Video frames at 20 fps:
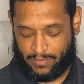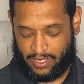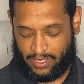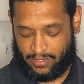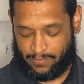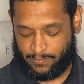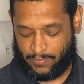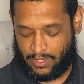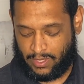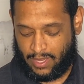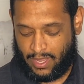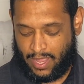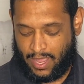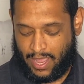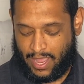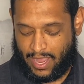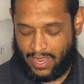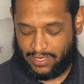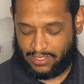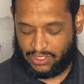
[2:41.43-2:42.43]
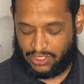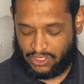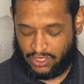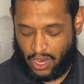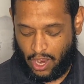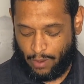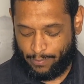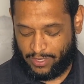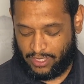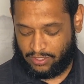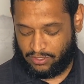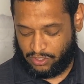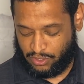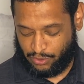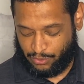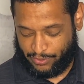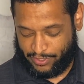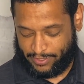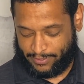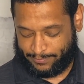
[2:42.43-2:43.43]
me and saw me
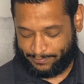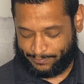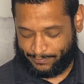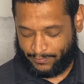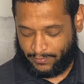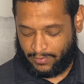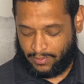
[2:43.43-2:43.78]
doing.